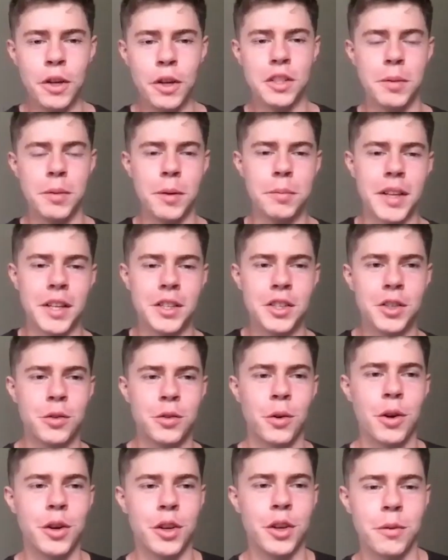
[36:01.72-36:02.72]
Well, it's been a pleasure
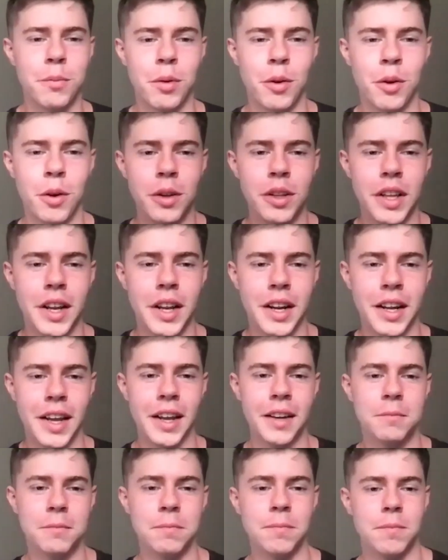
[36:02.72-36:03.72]
talking to you, Paul. And
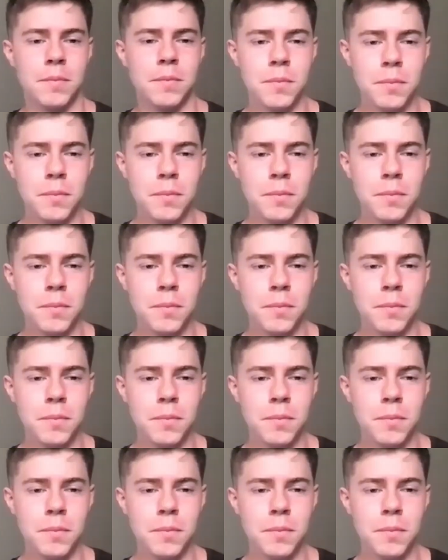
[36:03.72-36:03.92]
again,